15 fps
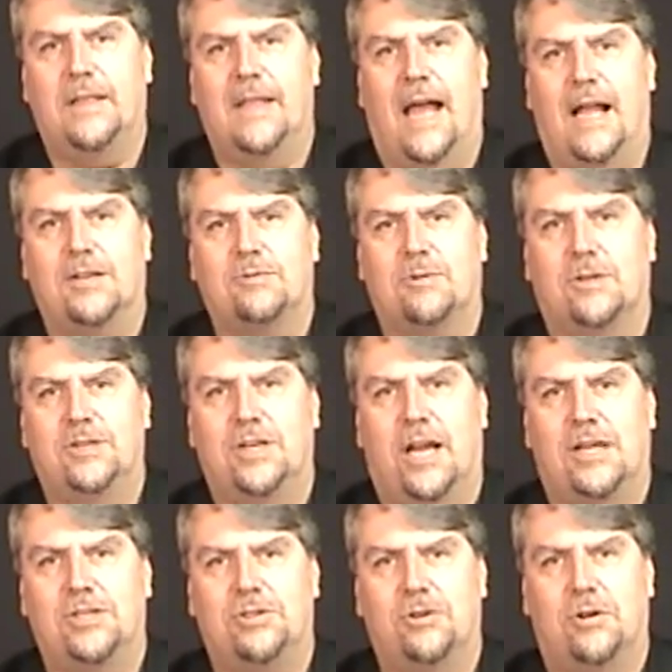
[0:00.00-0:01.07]
natural
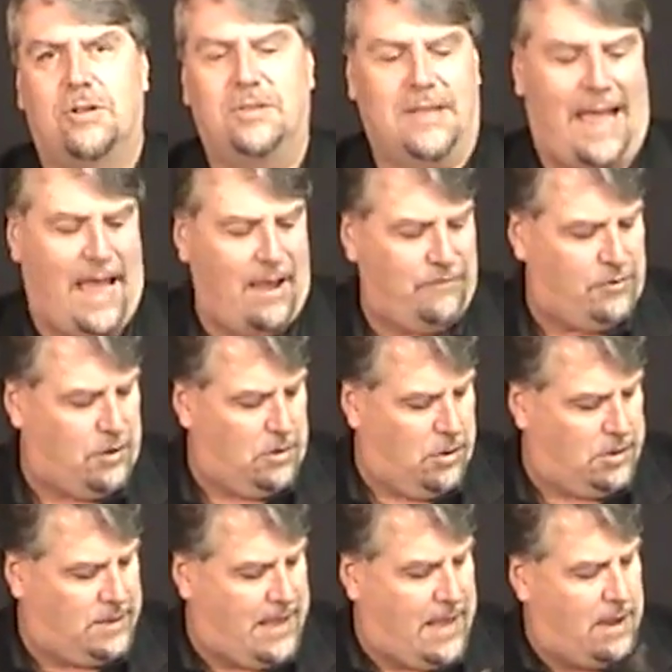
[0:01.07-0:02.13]
gesture to have to
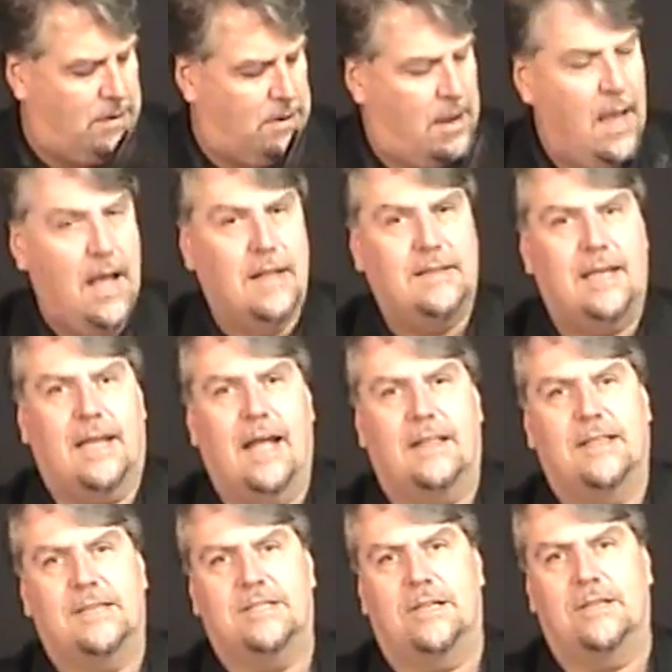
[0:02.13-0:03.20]
look down to get
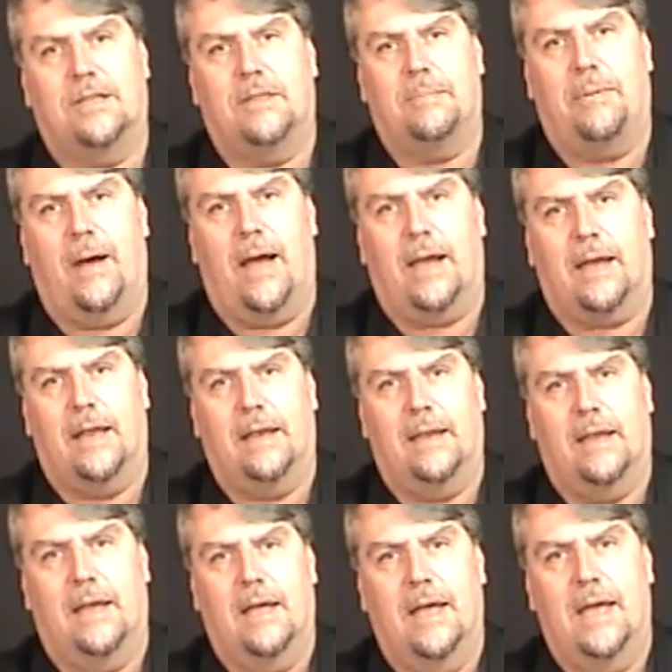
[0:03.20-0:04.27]
this into the pocket.
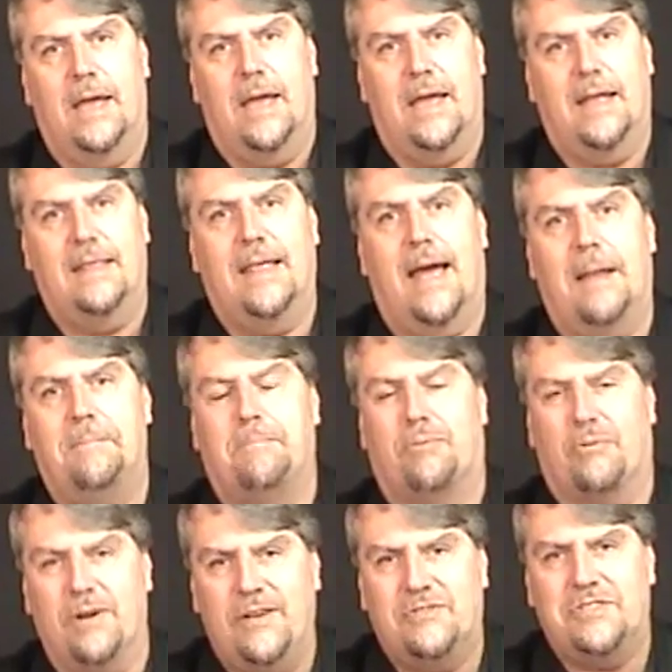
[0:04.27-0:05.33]
In that
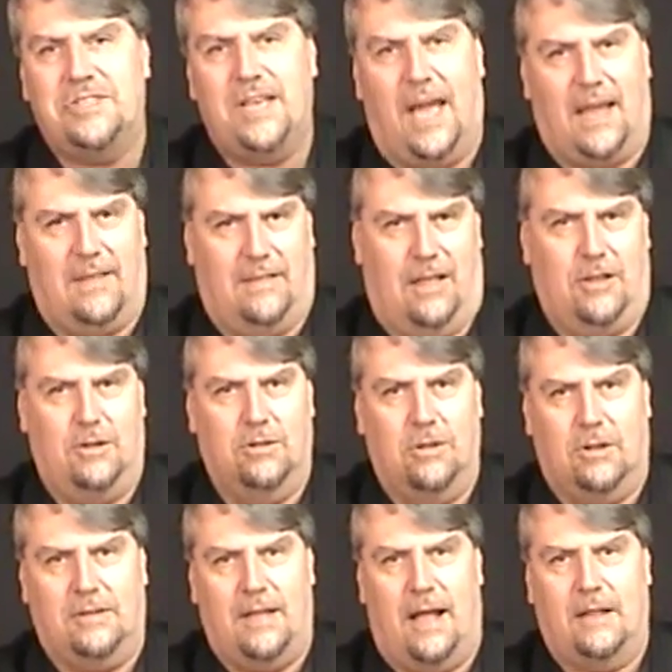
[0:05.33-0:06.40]
brief second that you
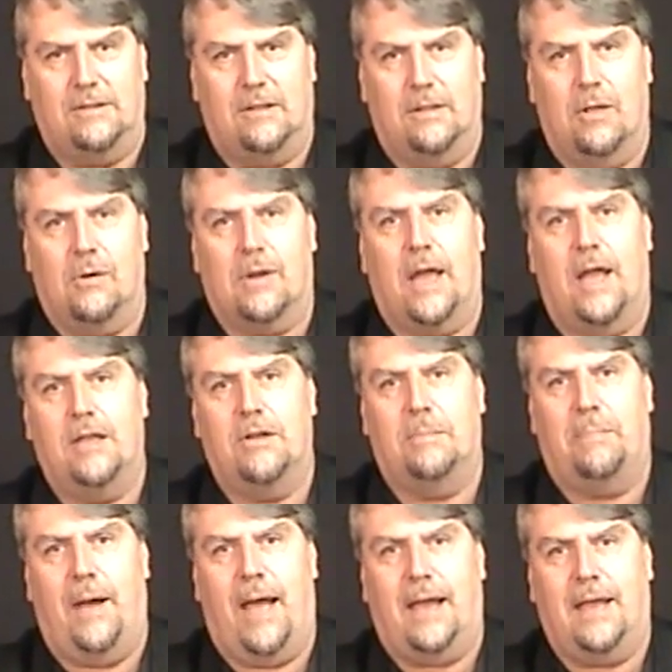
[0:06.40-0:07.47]
look down to locate your
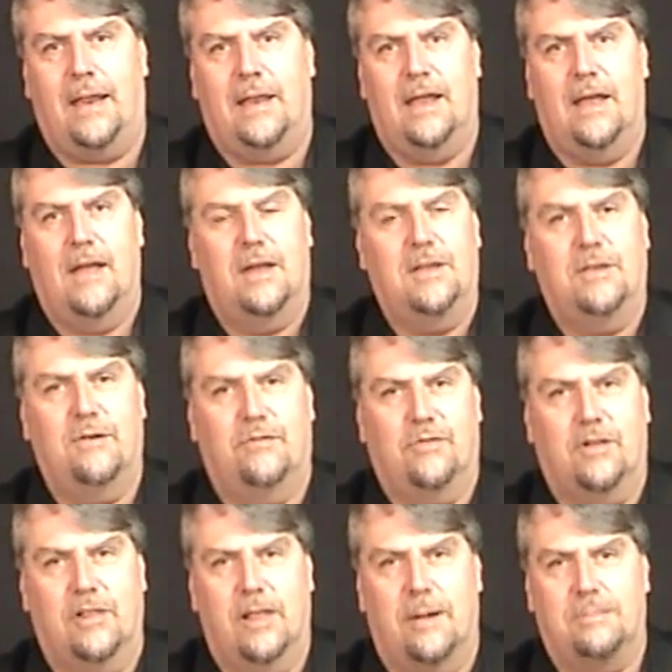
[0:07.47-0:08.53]
pocket, you've
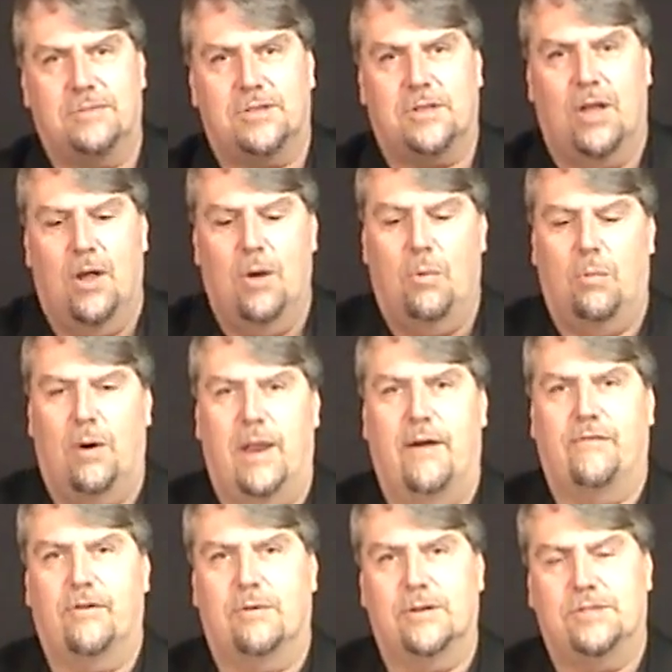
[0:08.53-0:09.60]
glimpsed
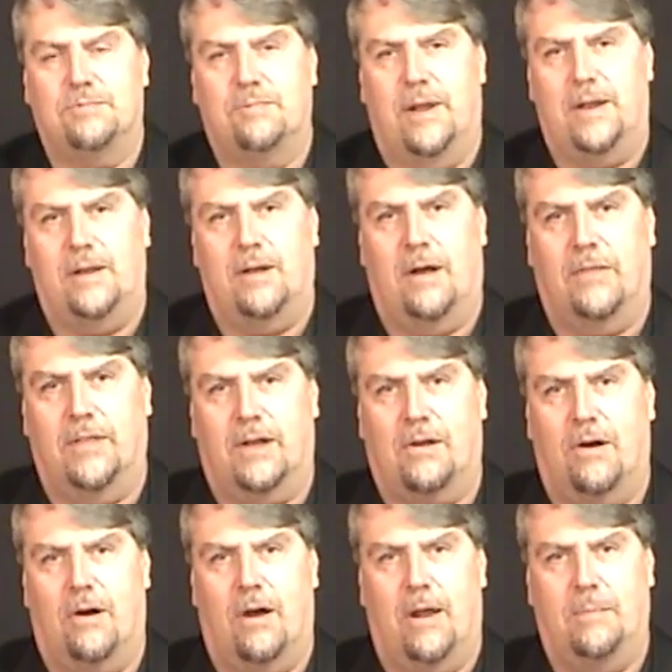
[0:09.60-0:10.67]
whatever is written on the
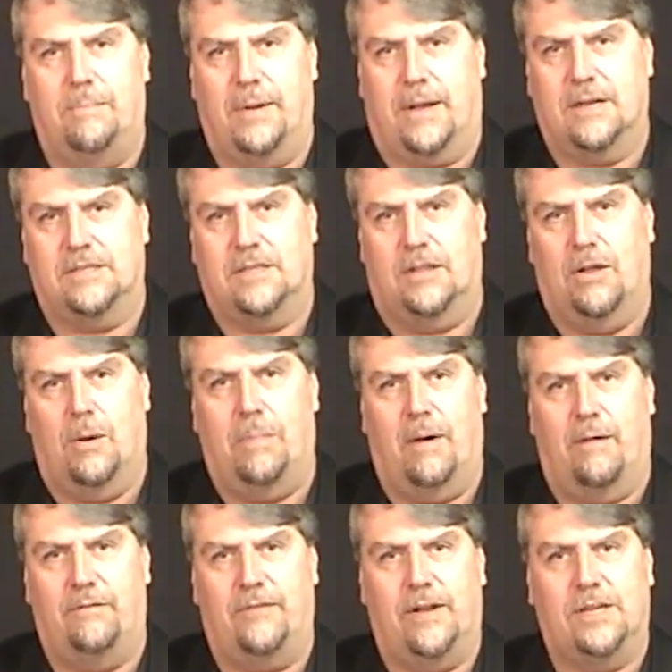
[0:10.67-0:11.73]
card, because the no
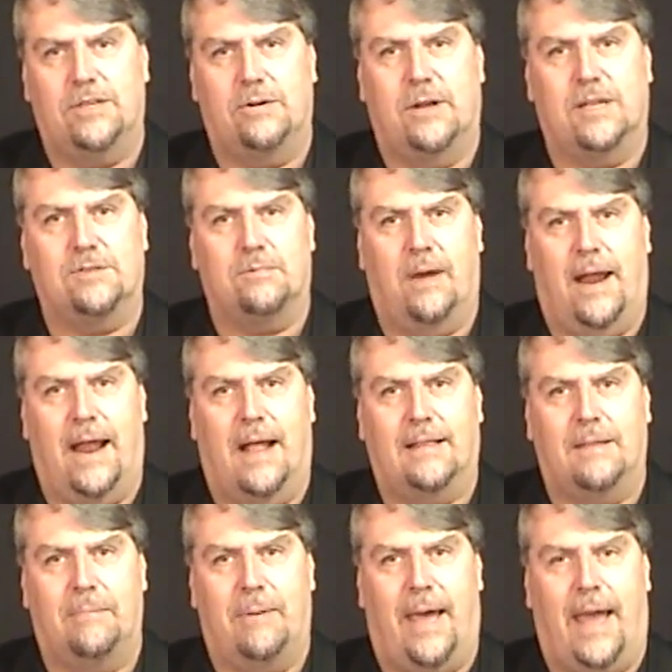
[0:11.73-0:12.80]
palm feature, it's right out
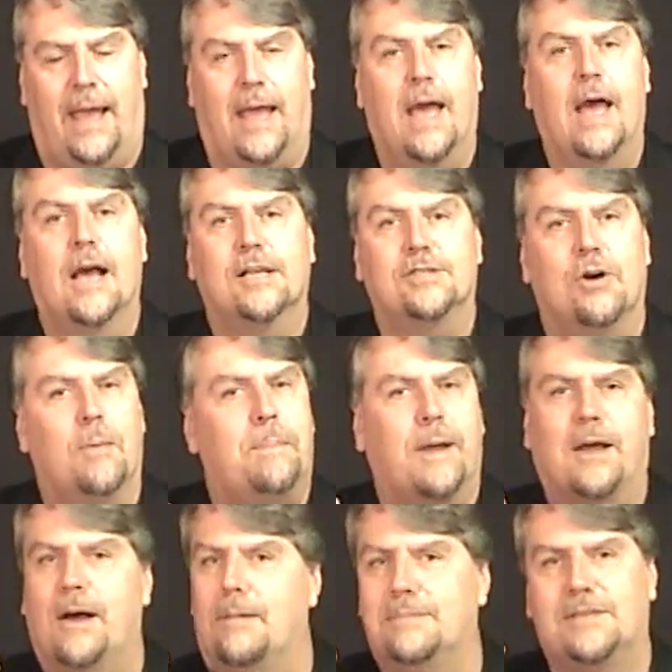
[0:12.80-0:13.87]
the back. So it
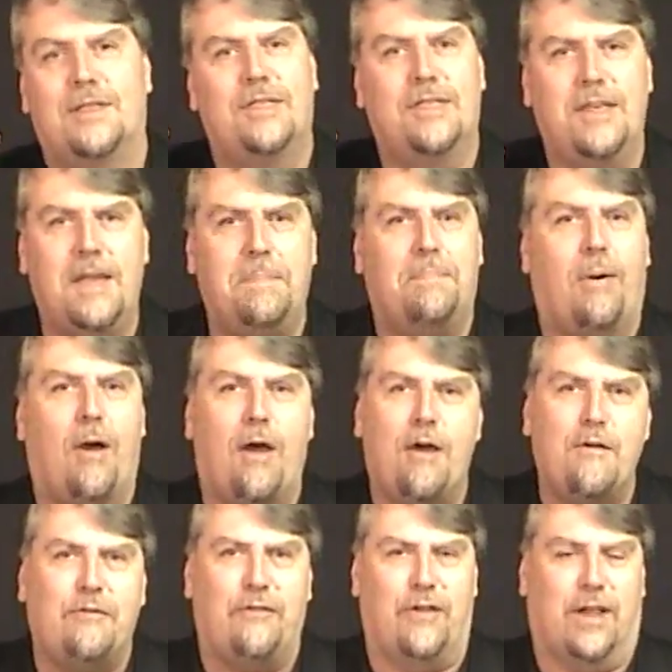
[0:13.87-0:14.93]
becomes the
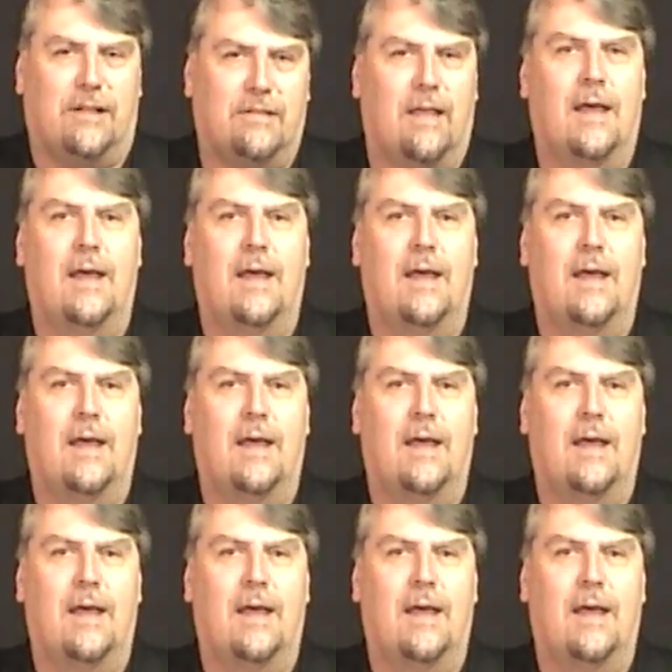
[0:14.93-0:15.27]
perfect